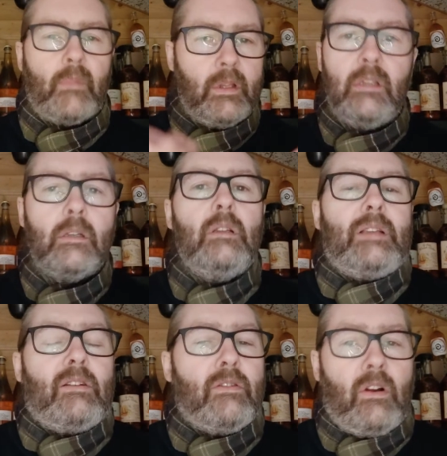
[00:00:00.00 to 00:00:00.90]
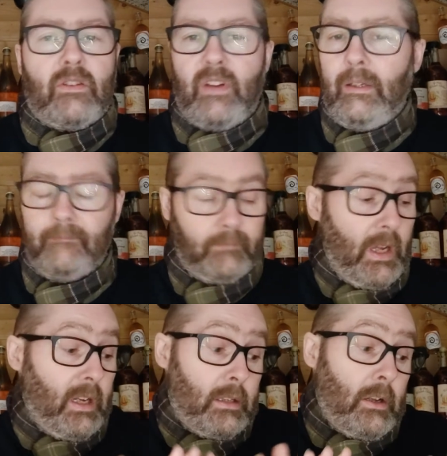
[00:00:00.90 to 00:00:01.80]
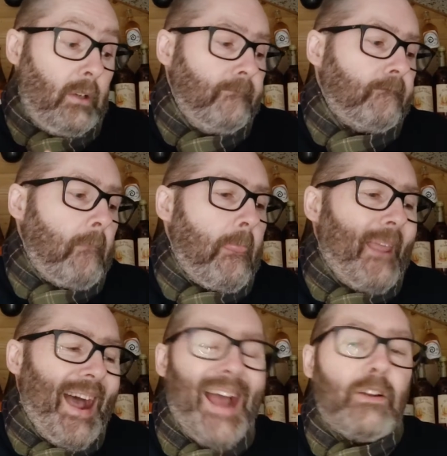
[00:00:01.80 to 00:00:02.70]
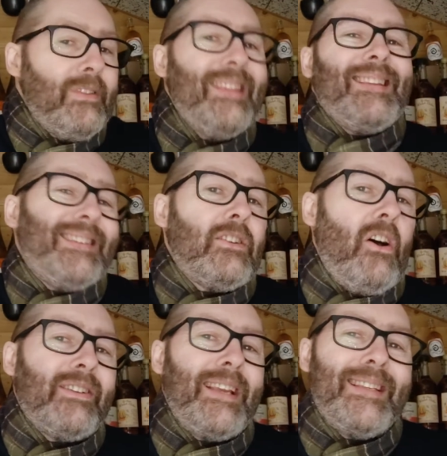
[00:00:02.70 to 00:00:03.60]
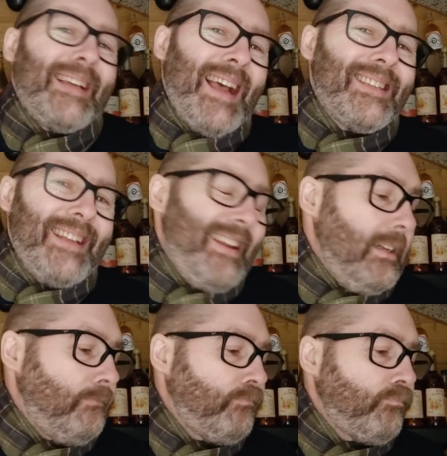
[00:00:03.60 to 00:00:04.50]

This is going to sound derogatory, and it's not. I don't think this has got acetic acid in it.